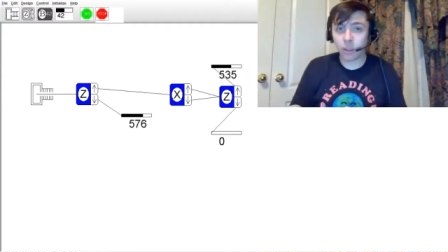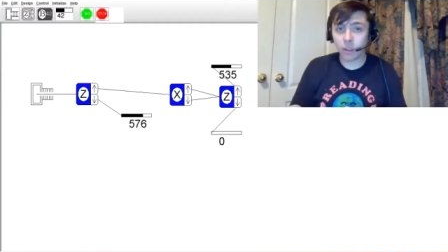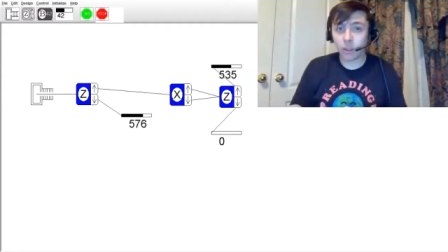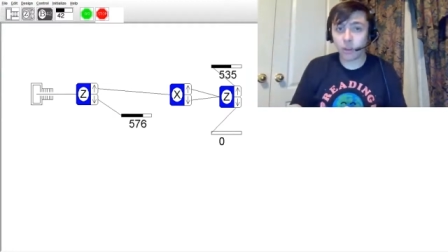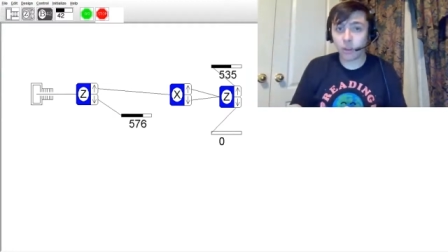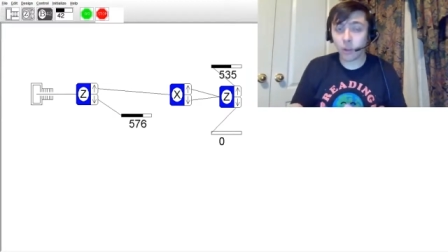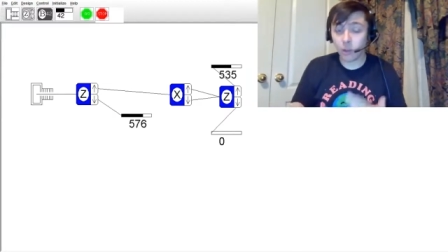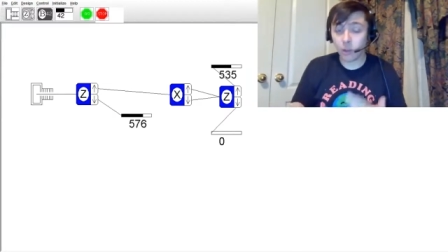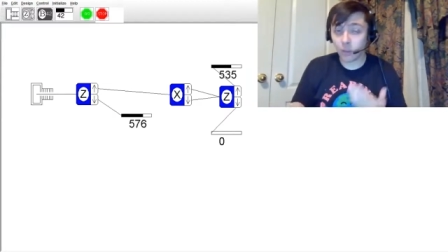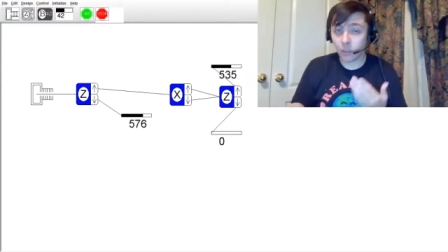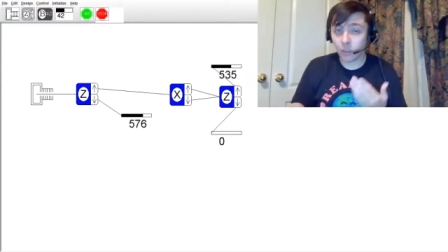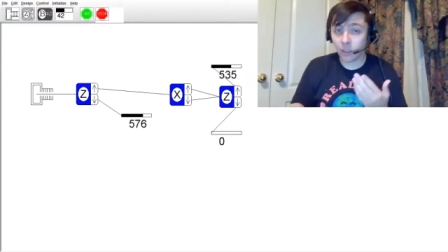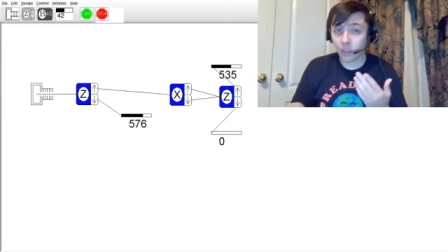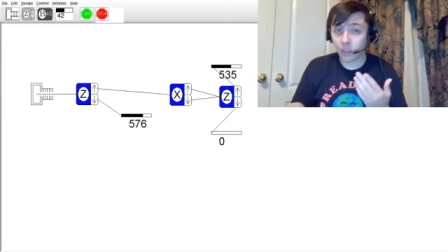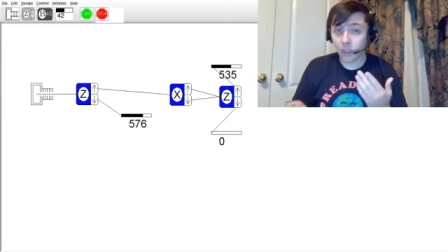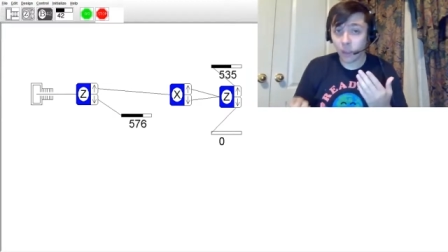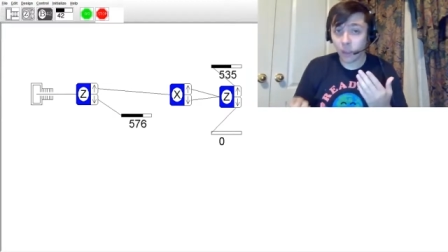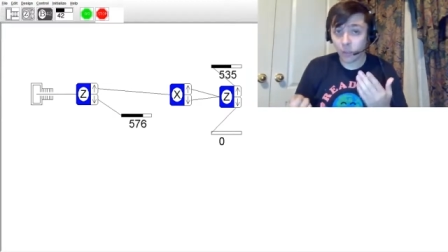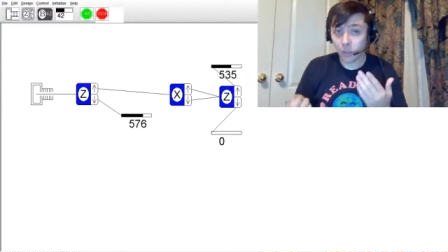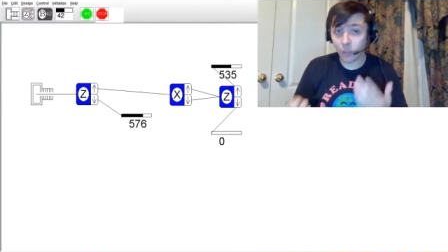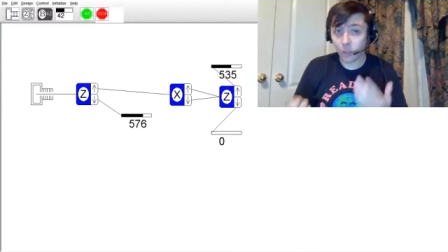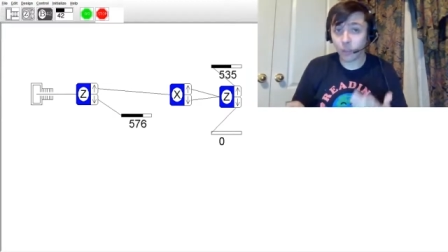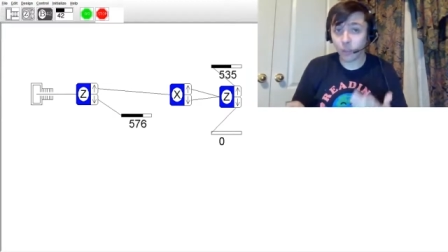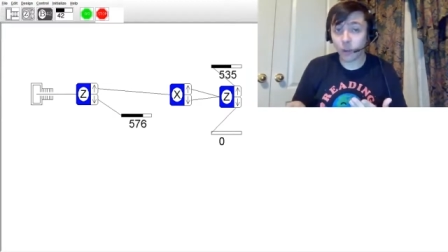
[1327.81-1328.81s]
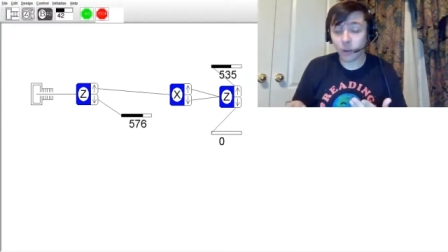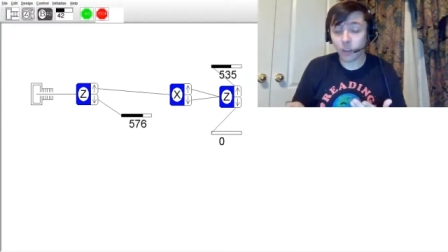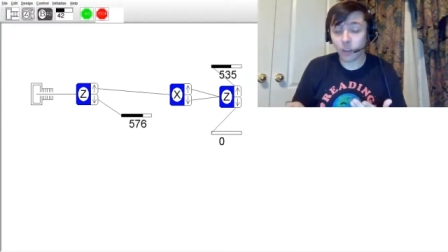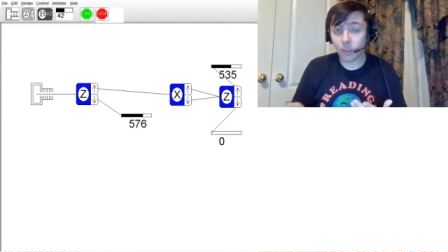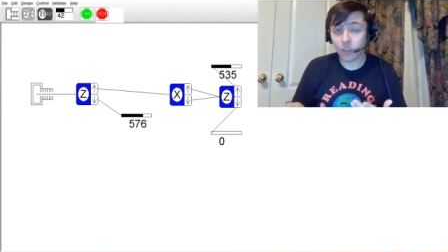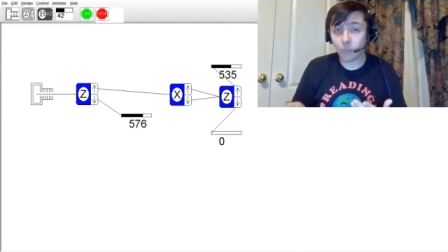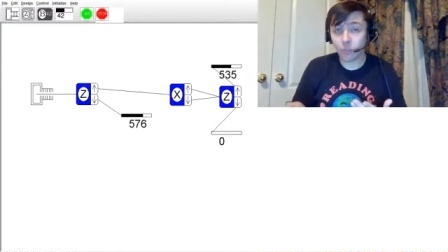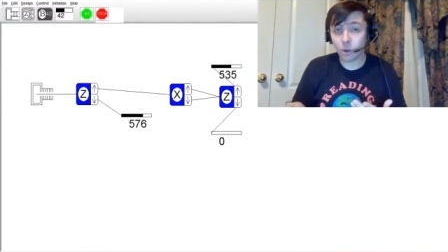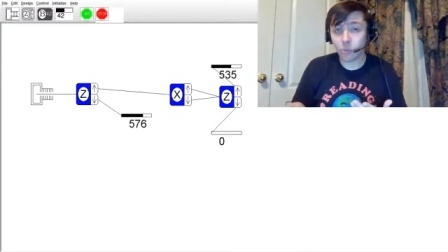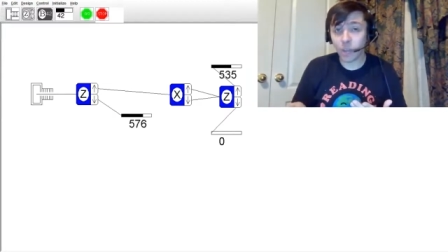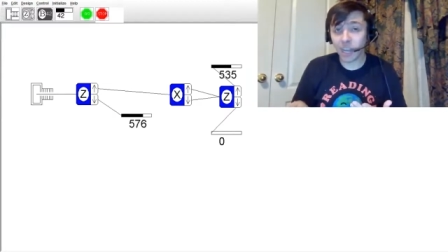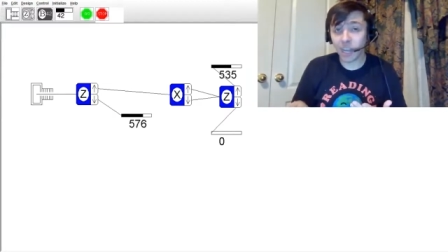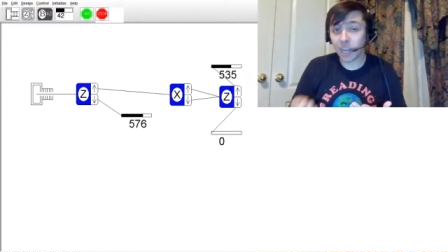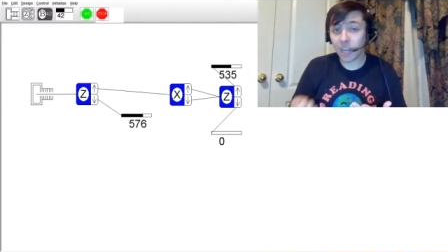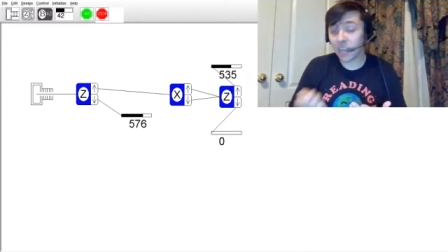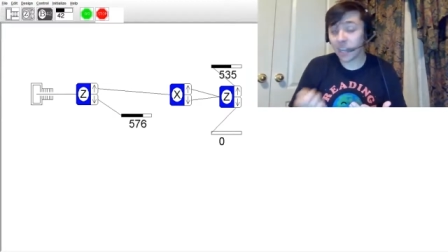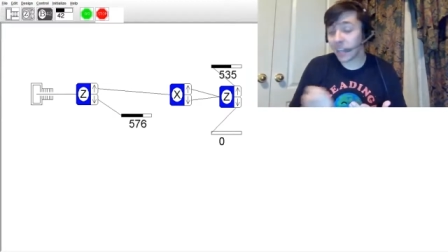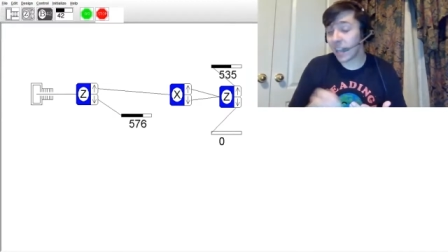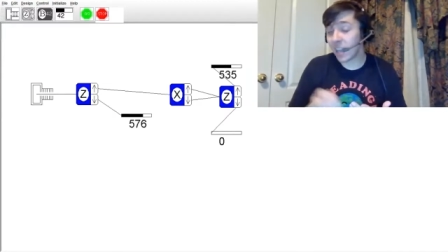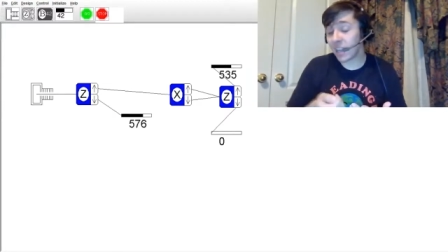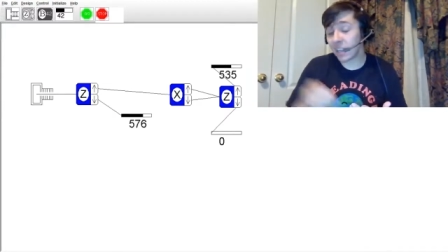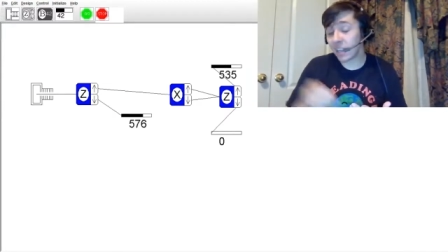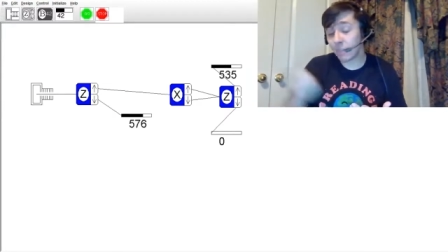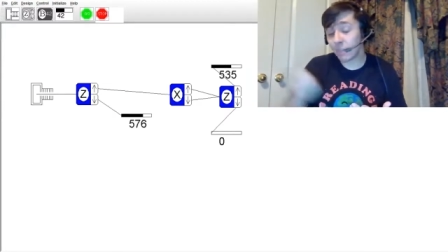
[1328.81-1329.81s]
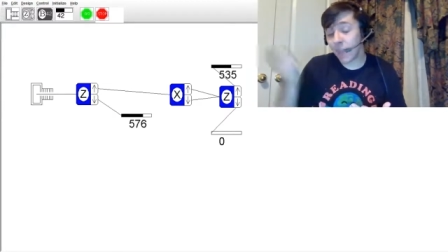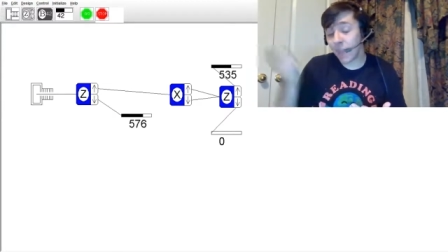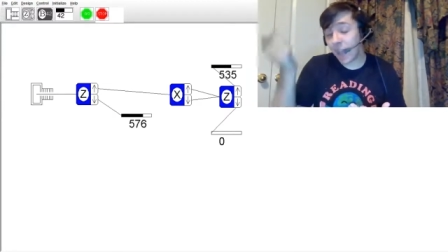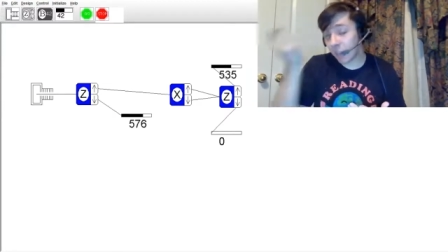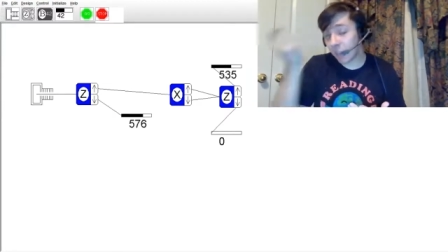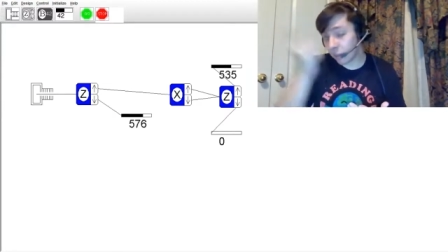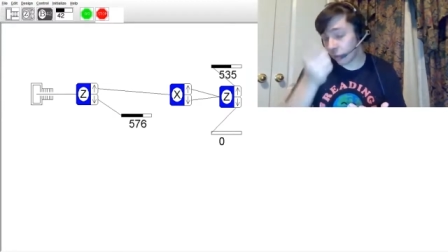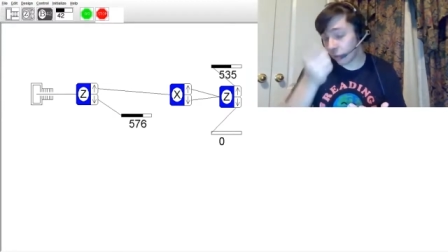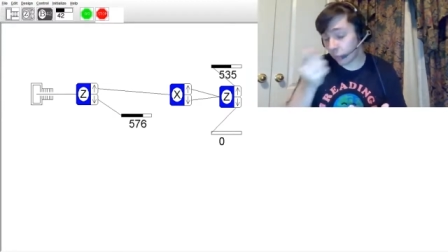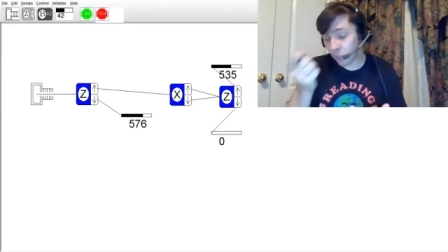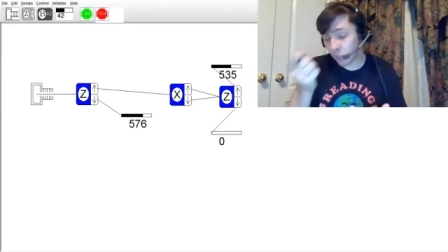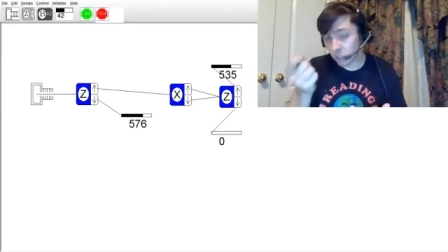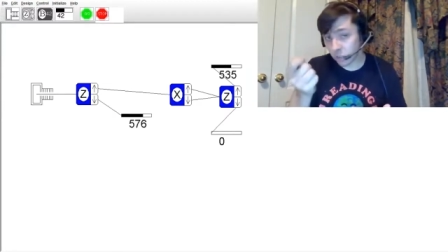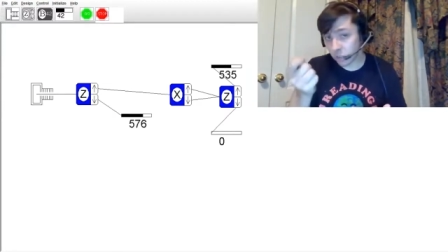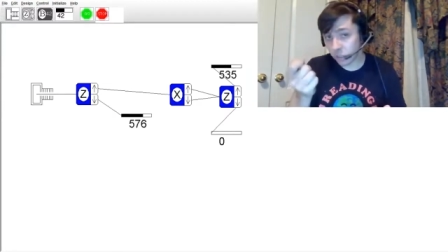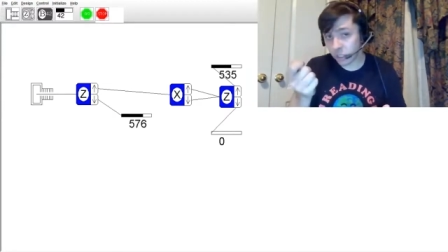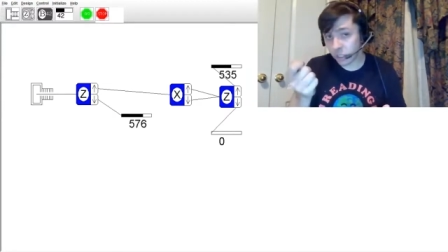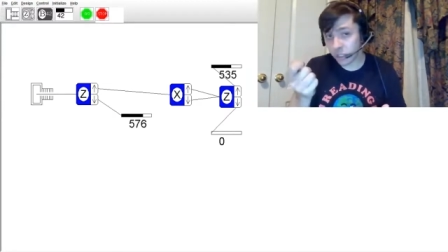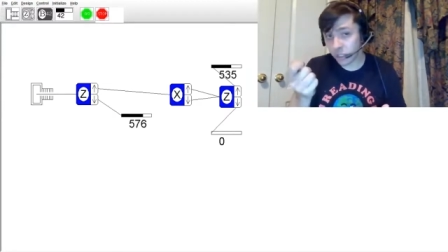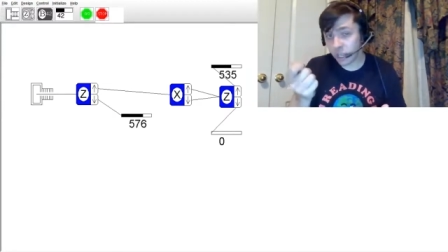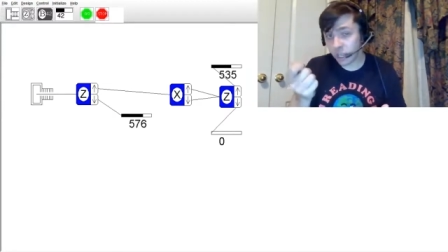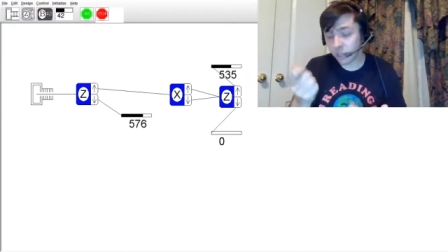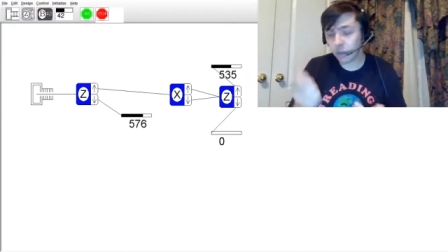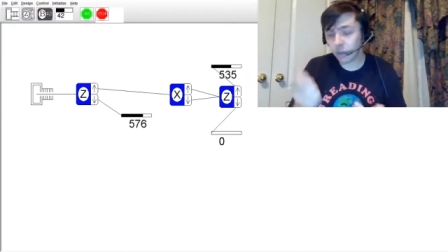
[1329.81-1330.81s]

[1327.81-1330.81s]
on the on the third experiment and sent it back to the original detector,